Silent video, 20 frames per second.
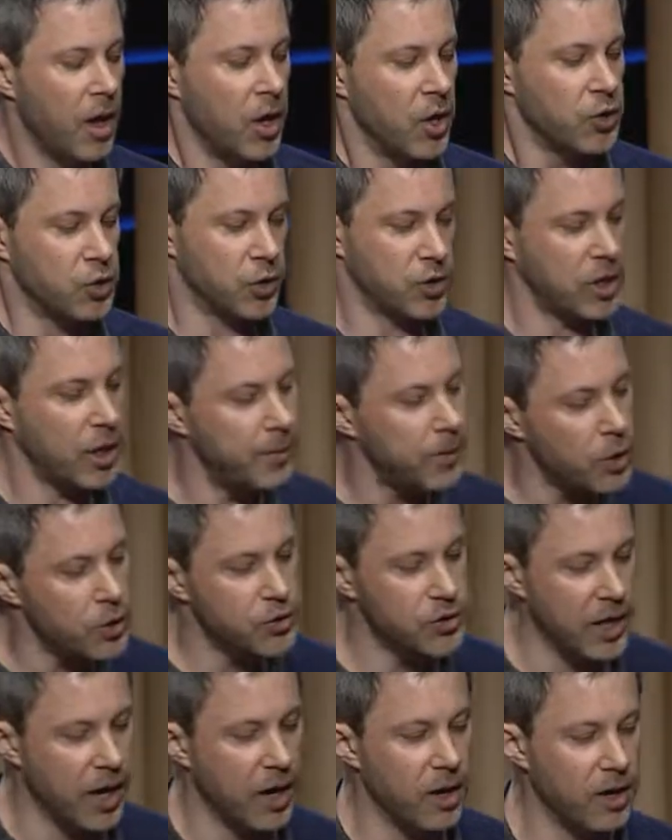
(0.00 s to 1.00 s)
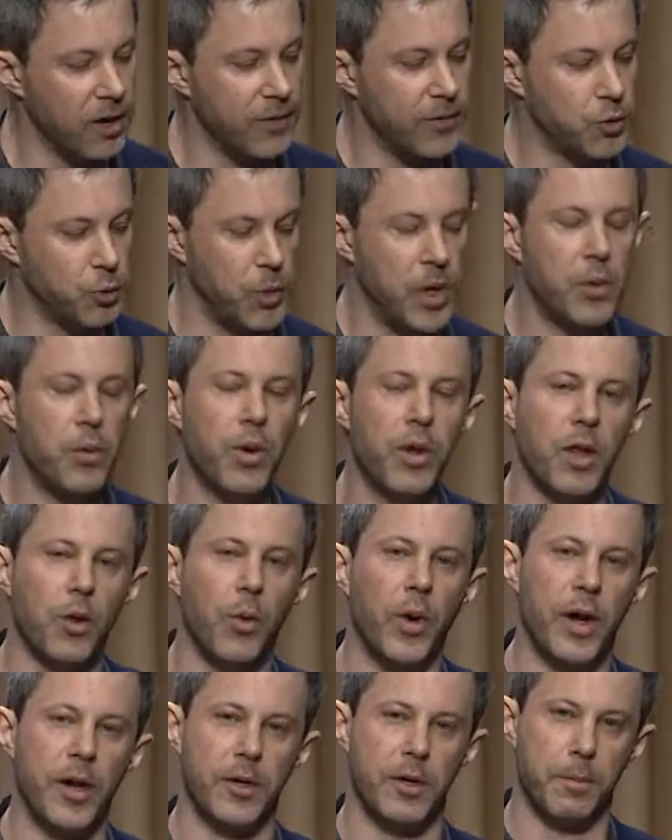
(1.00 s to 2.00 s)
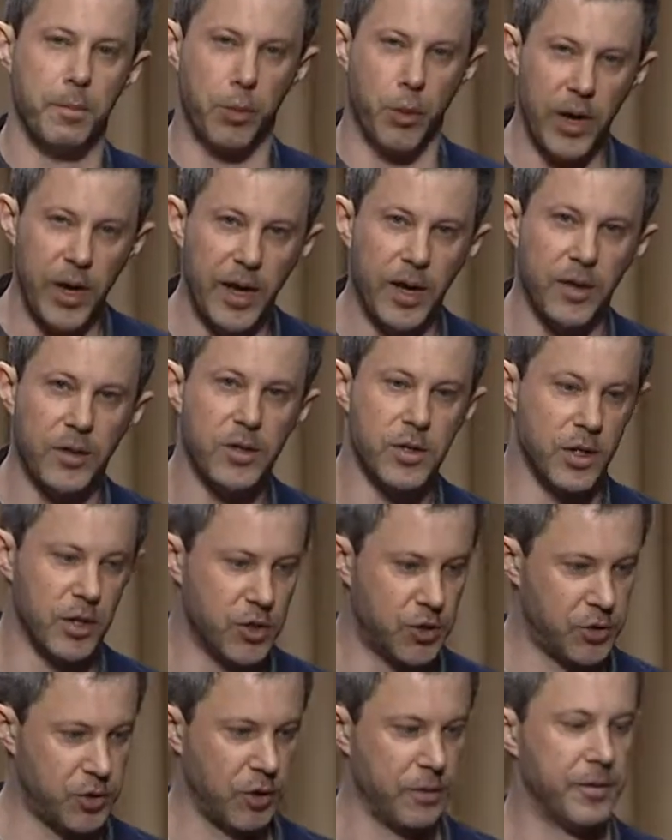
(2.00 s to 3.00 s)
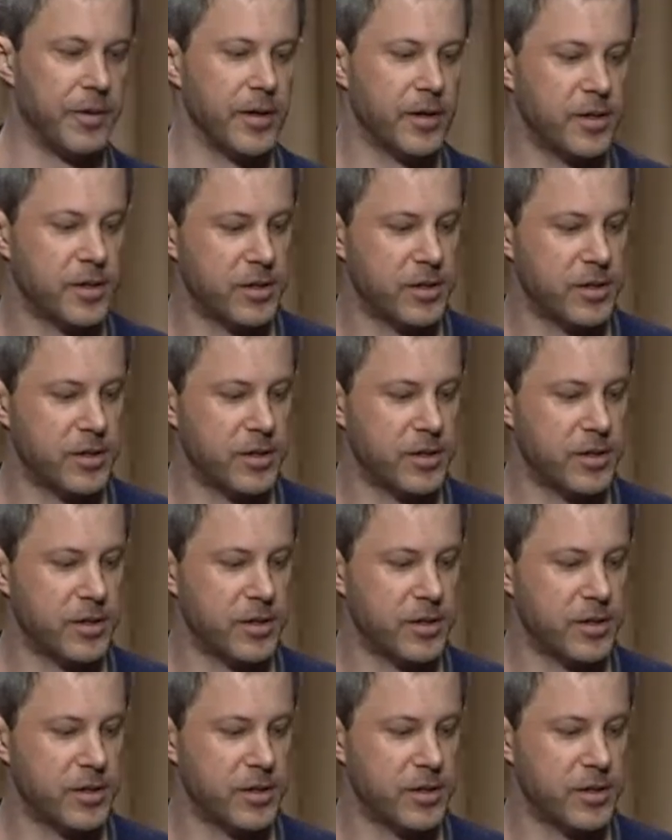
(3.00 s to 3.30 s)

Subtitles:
So some of those narratives we really wanted to bring to the surface.